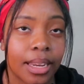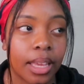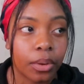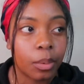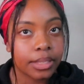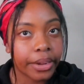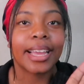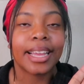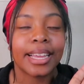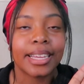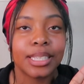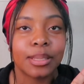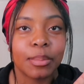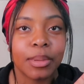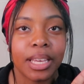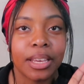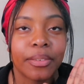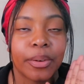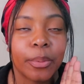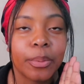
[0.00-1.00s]
They asked
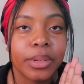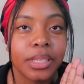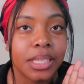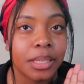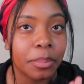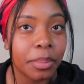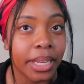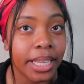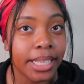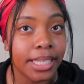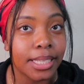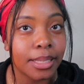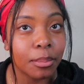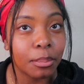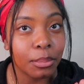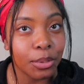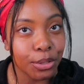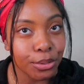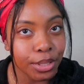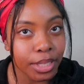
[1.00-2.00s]
me if I wanted to play
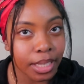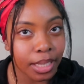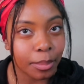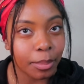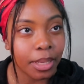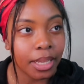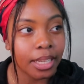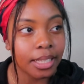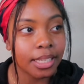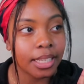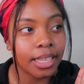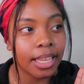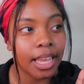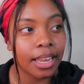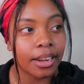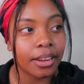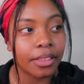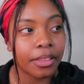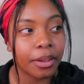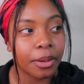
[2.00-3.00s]
some music because a lot
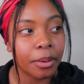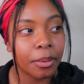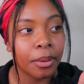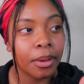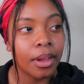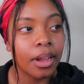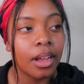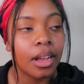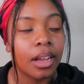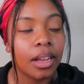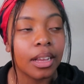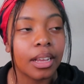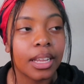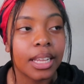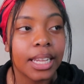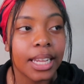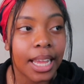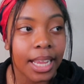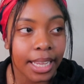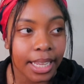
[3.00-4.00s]
of their
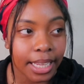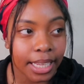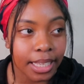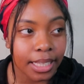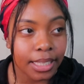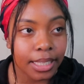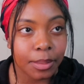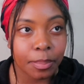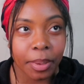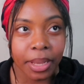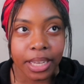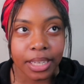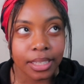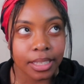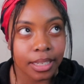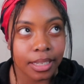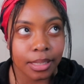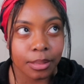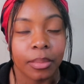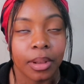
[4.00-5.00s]
clients,
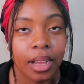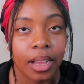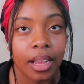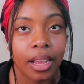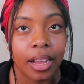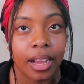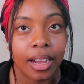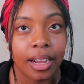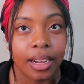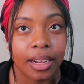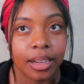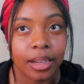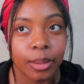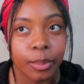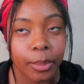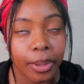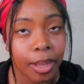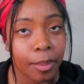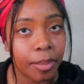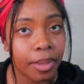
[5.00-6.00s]
patients,
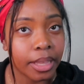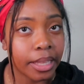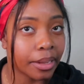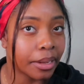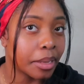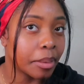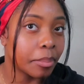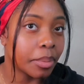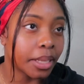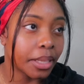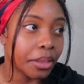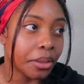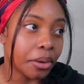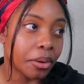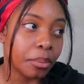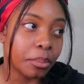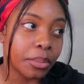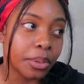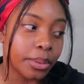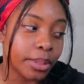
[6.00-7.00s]
come in there and play their
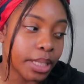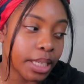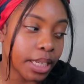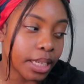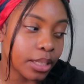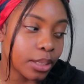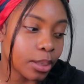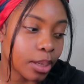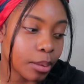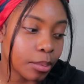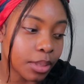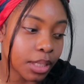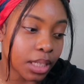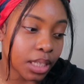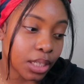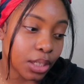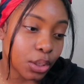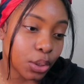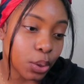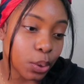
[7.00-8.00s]
own music. So I was
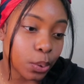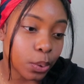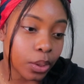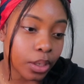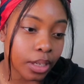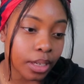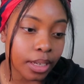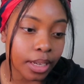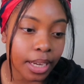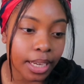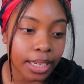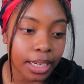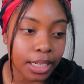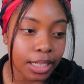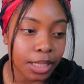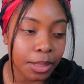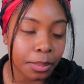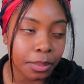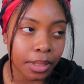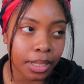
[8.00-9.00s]
like, sure. And I
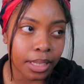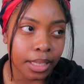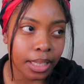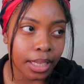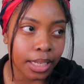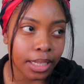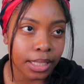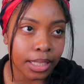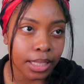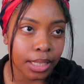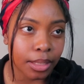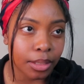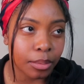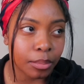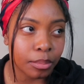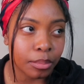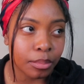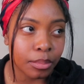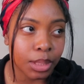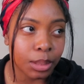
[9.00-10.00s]
just played like
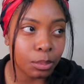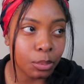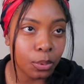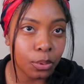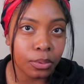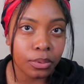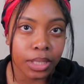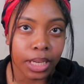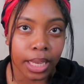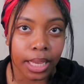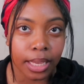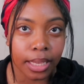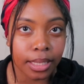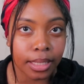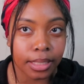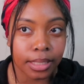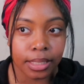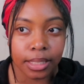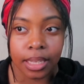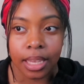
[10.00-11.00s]
some smooth
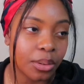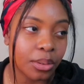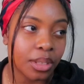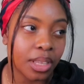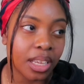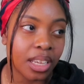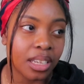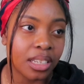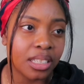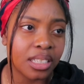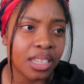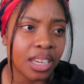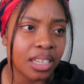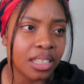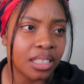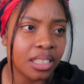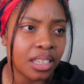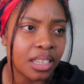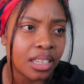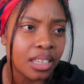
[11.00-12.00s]
jazz. So they
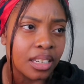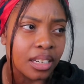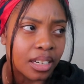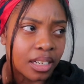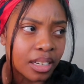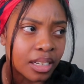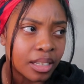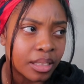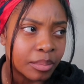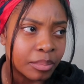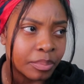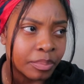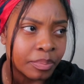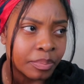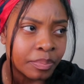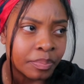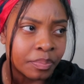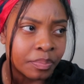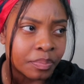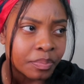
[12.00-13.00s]
injected,
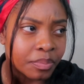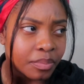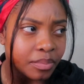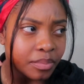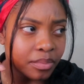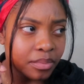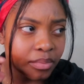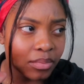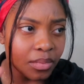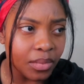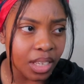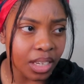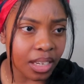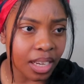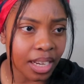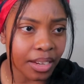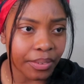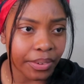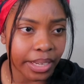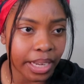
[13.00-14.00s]

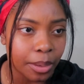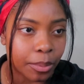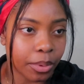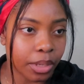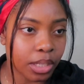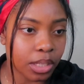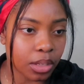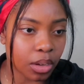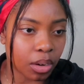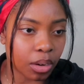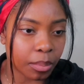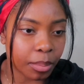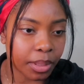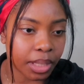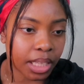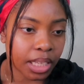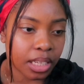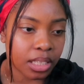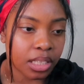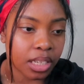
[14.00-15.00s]
I forgot what it's called, but
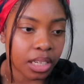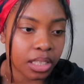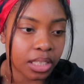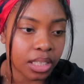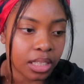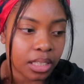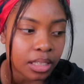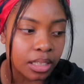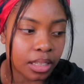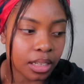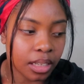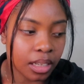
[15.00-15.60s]
they injected